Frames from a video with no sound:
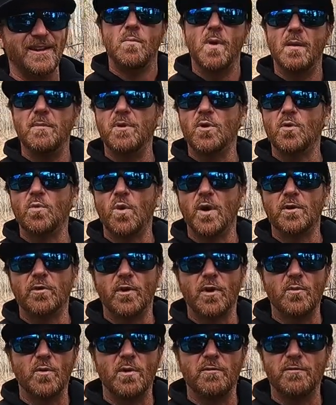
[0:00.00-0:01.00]
Maybe you're
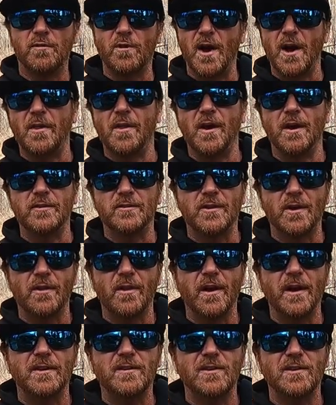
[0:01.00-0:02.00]
wondering what fly lines I
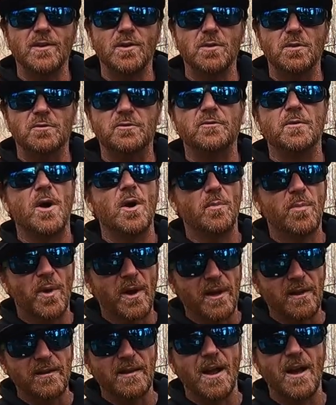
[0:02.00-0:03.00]
like to use. I'll
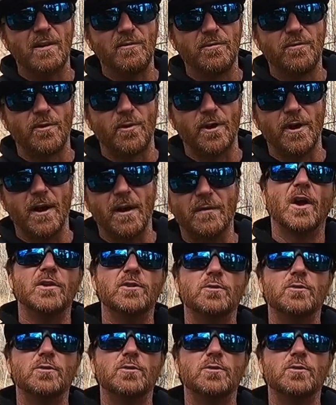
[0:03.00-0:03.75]
break it down for you. I